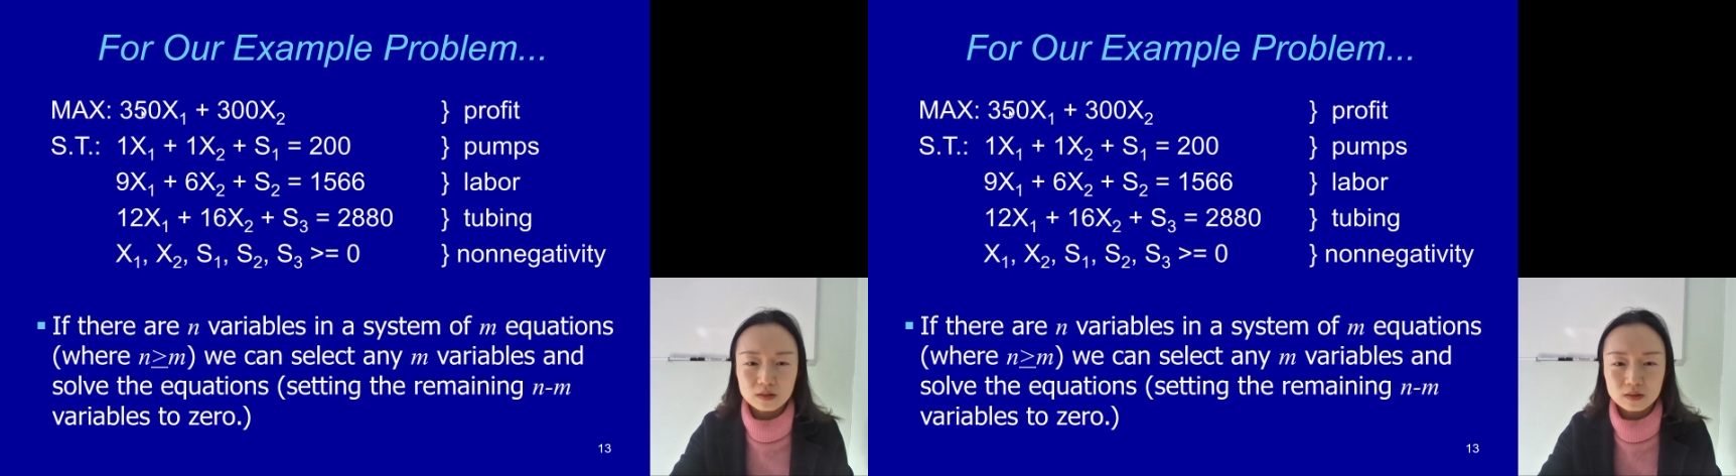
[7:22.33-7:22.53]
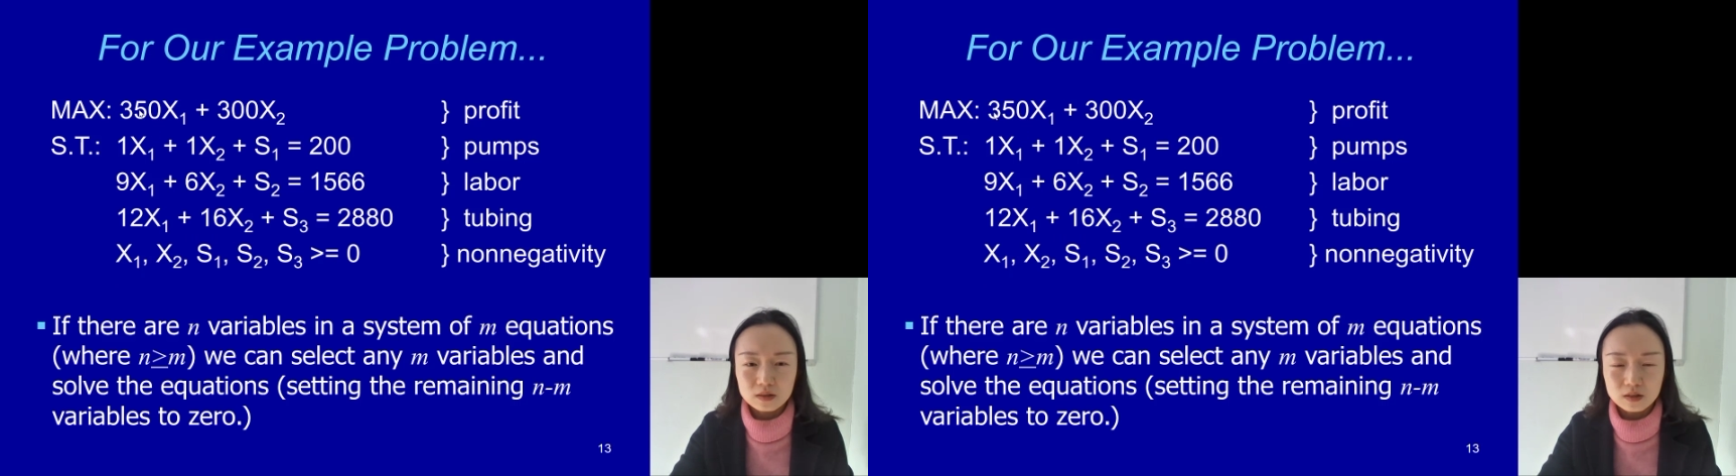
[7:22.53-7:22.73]

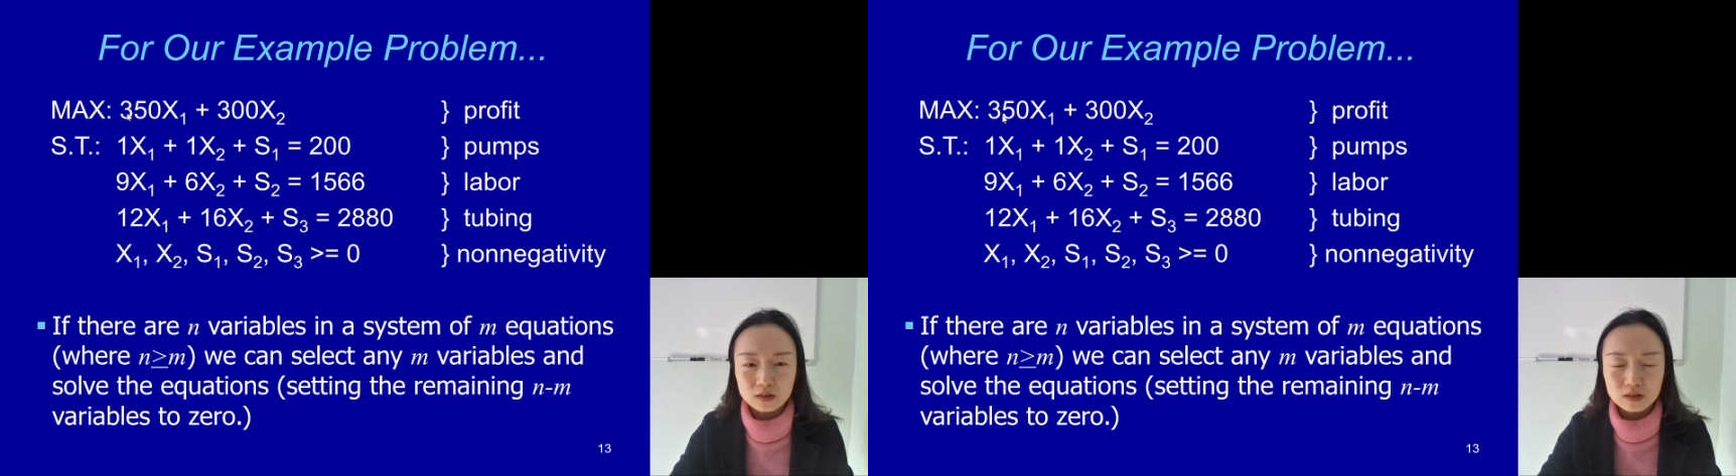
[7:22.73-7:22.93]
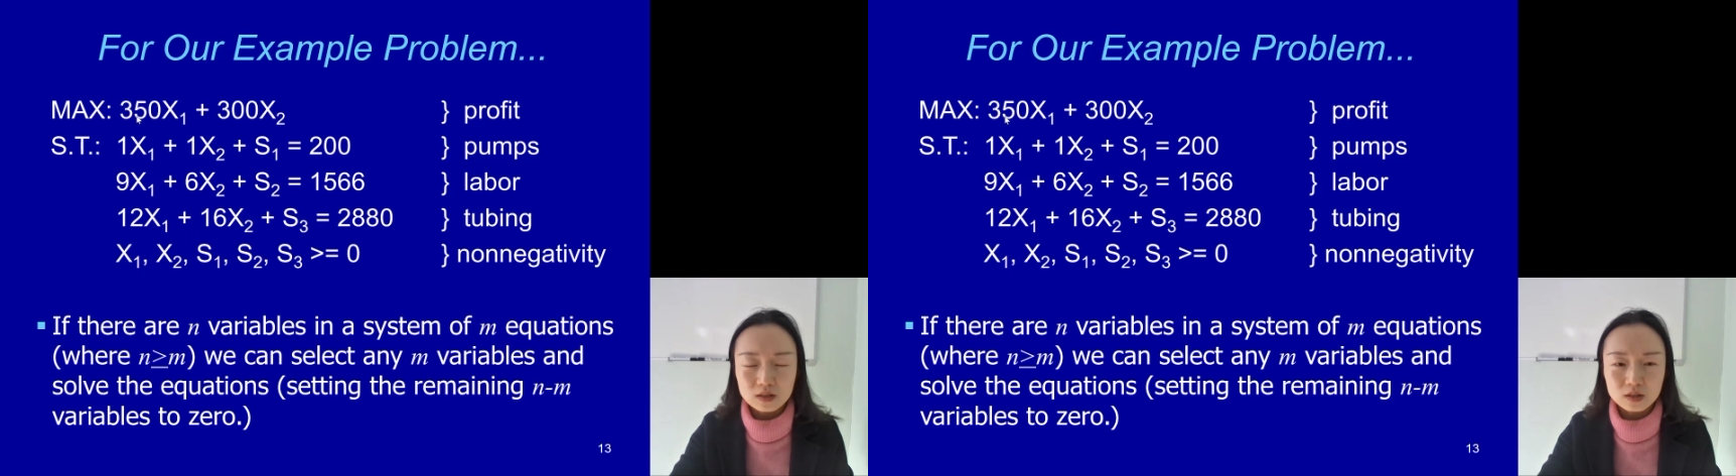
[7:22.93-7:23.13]

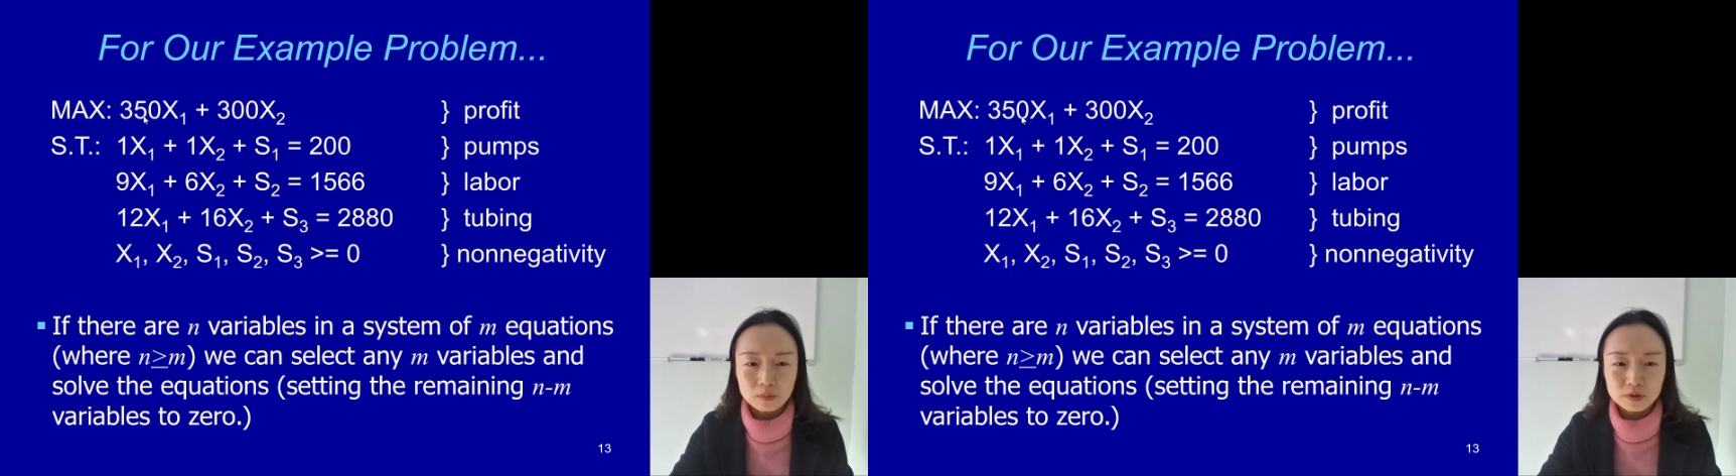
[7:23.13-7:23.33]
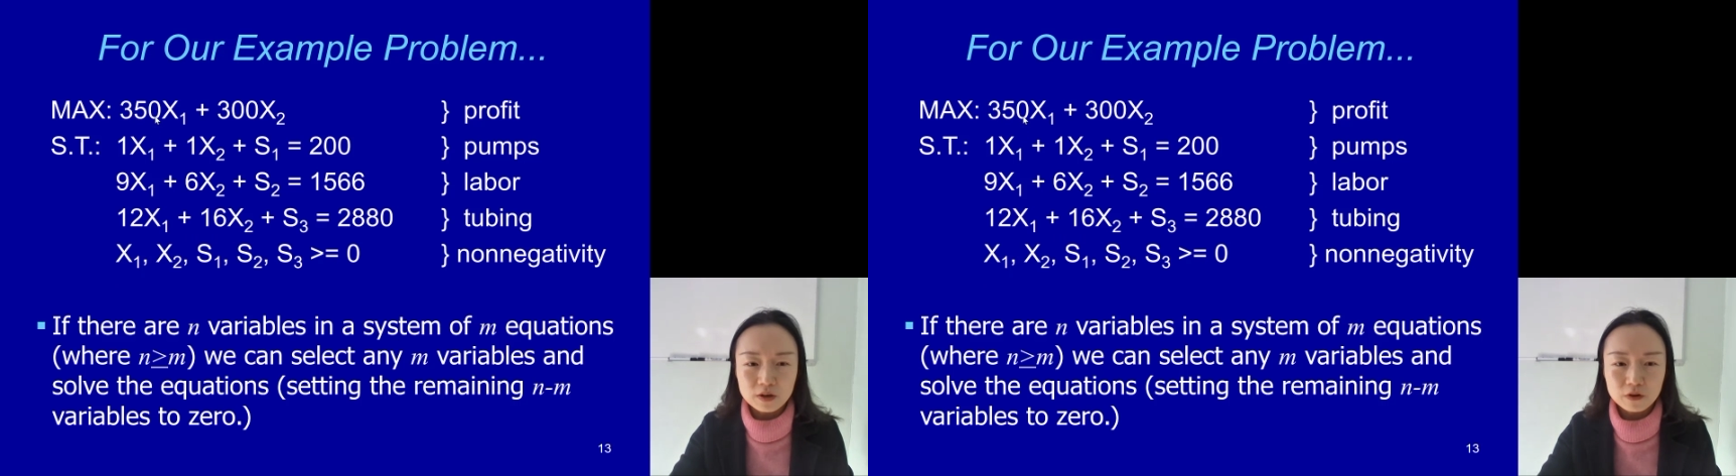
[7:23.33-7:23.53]
this
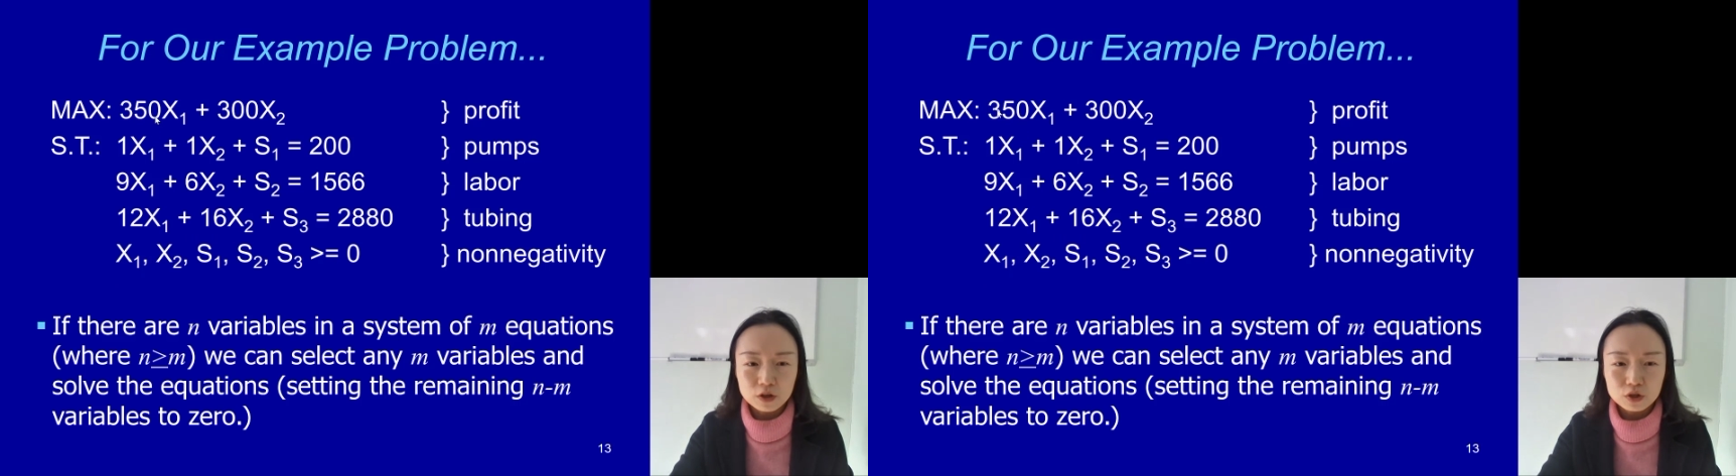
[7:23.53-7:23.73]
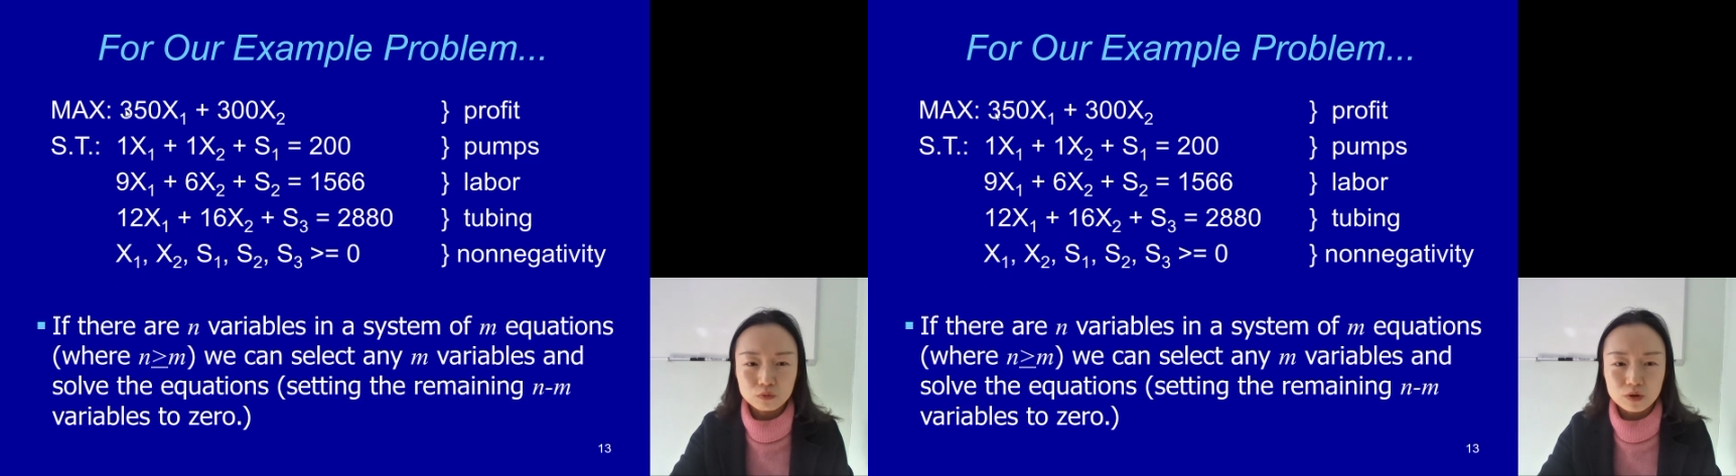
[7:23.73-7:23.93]
object
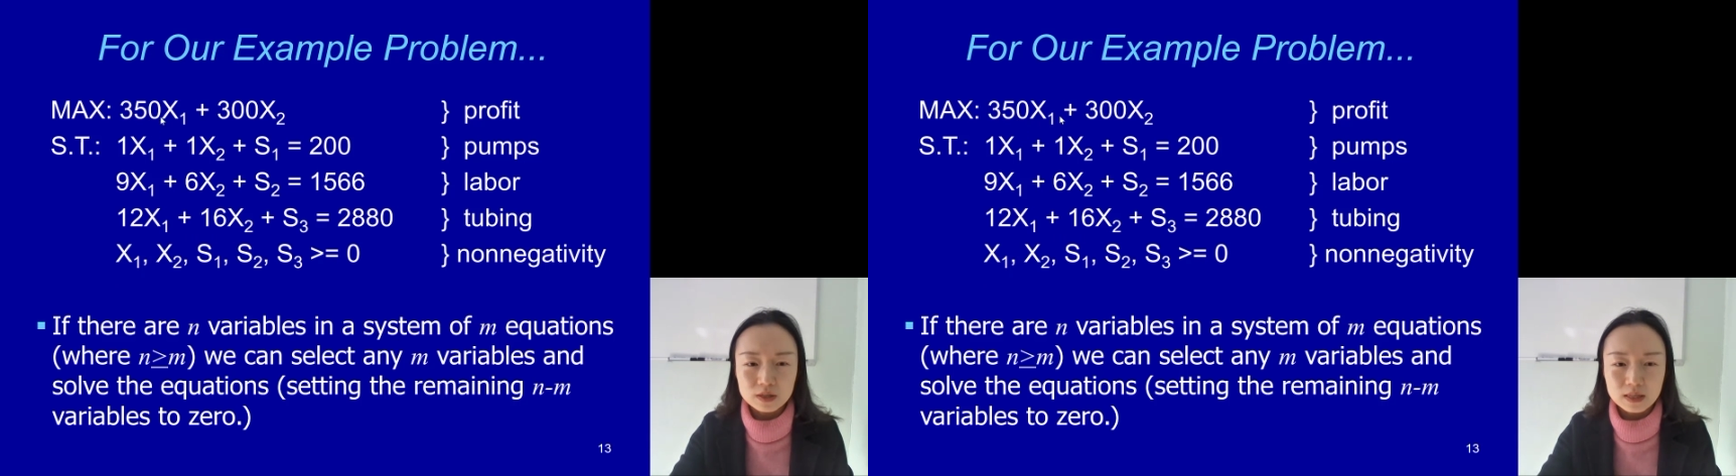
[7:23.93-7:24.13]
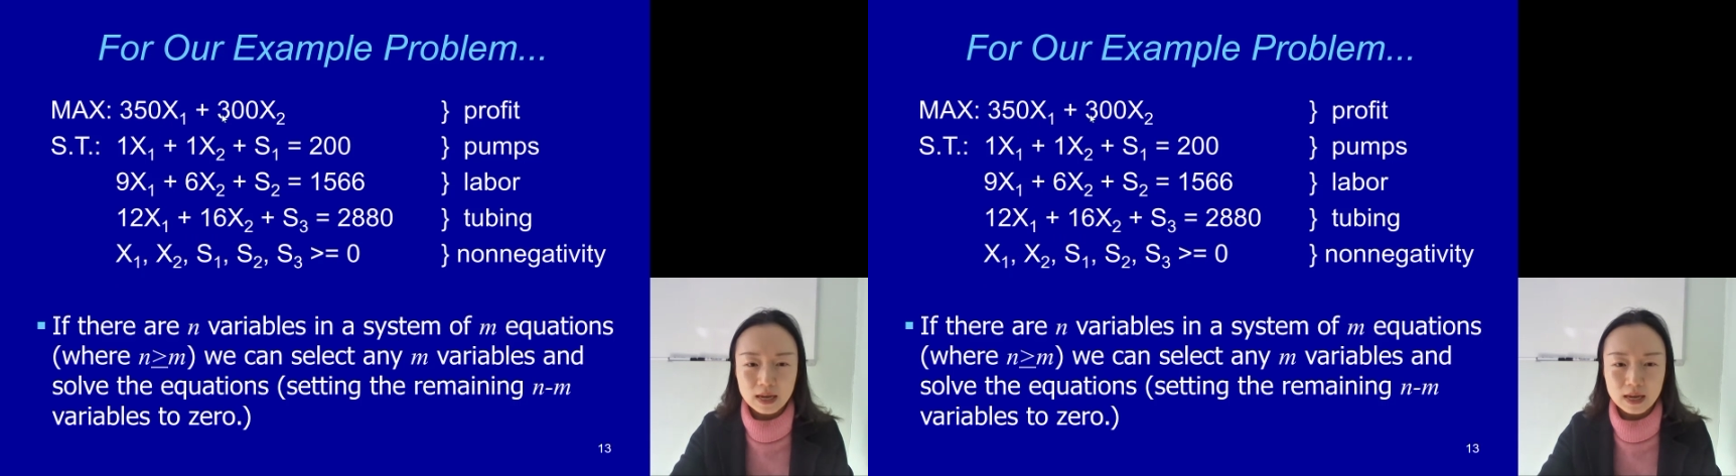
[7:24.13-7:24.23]
function with